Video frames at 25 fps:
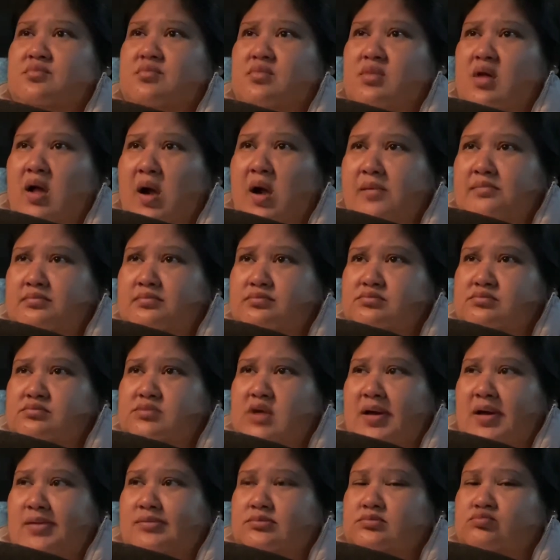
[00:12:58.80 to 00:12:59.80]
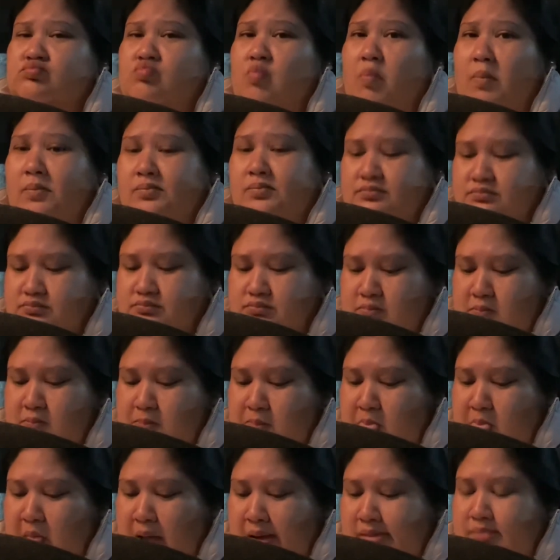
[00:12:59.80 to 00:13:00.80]
I see Corona
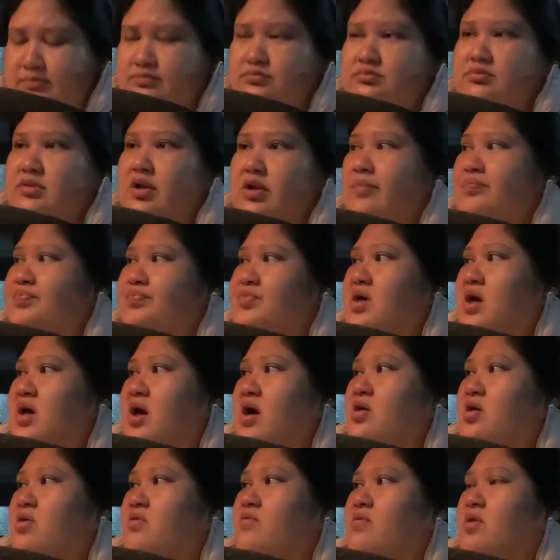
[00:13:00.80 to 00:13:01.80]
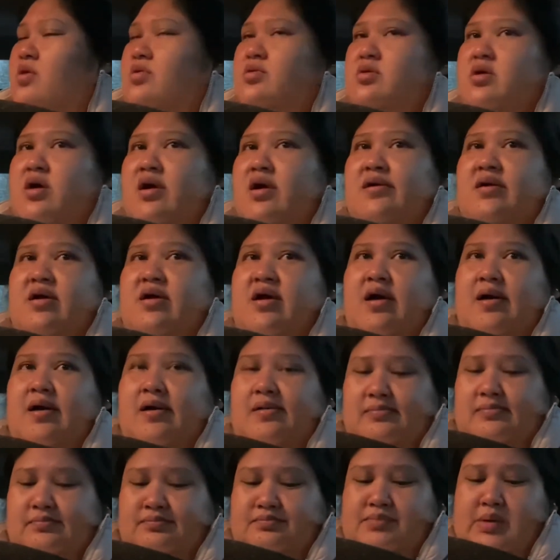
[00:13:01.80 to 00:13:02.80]
that time. Yeah, Corona, yeah.
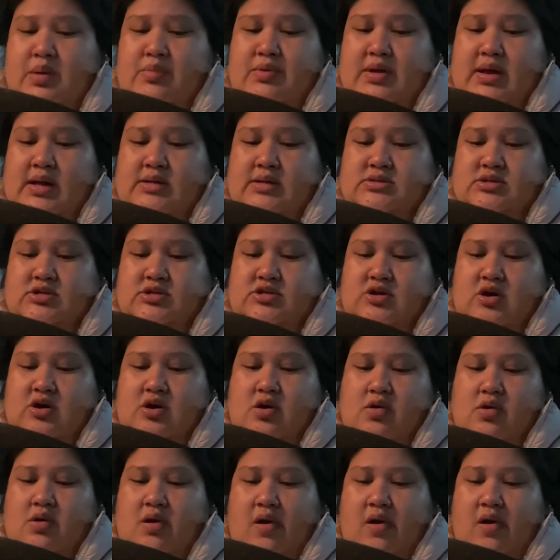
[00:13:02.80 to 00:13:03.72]
people think it's a joke.